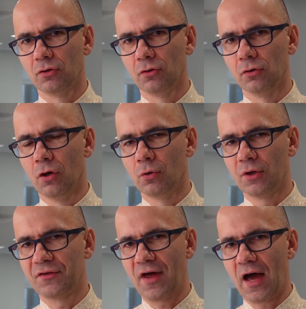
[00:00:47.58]

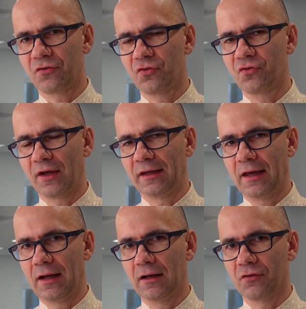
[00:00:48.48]
lower taxes than
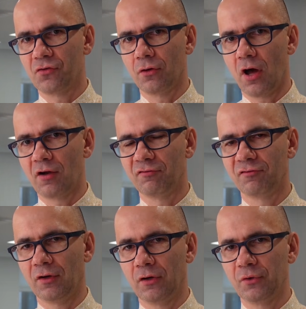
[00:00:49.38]
Canada, so a lot
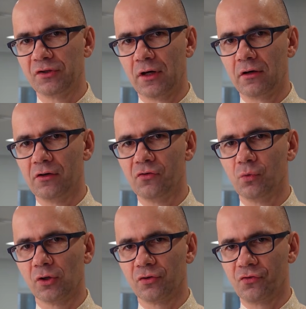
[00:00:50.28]
of retirees
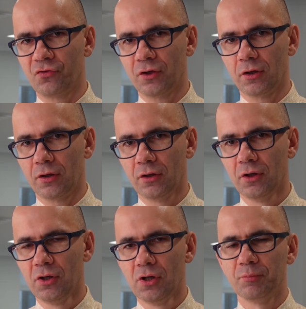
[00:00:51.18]
will consider
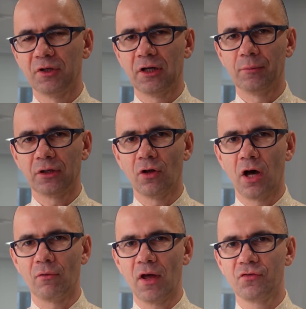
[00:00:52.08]
becoming
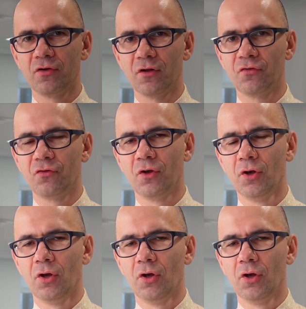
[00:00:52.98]
non-residents.